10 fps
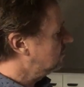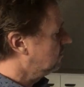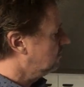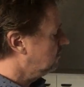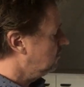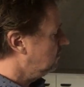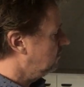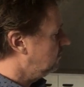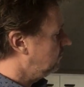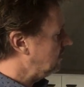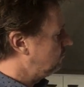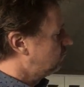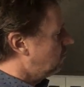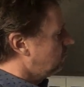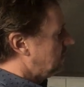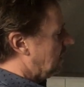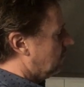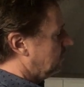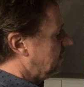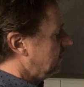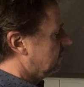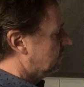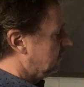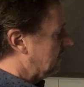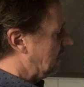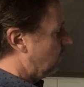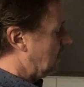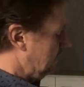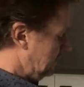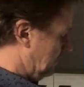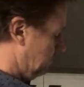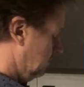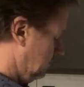that you wrote down here and that I write down